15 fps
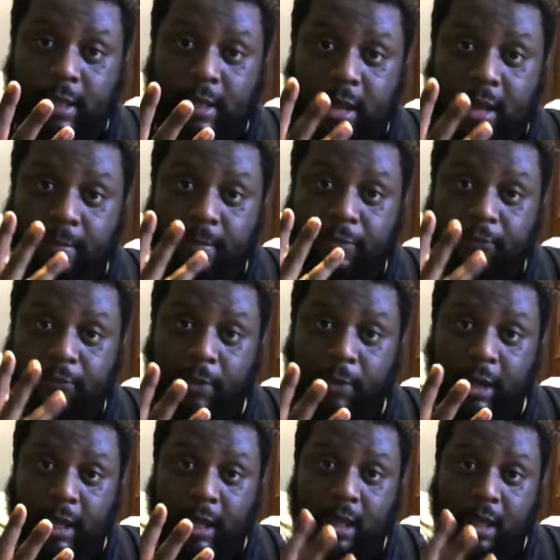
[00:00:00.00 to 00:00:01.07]
count them
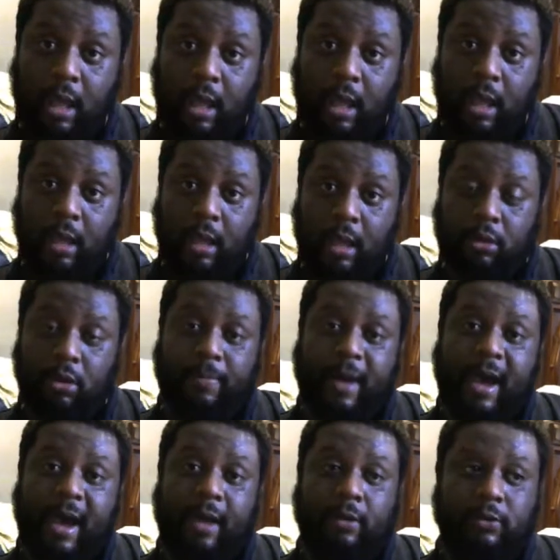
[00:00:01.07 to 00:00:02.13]
3, good
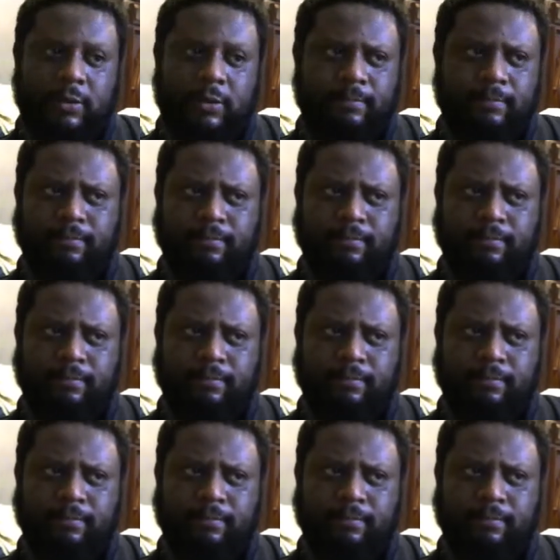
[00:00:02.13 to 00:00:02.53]
bottles.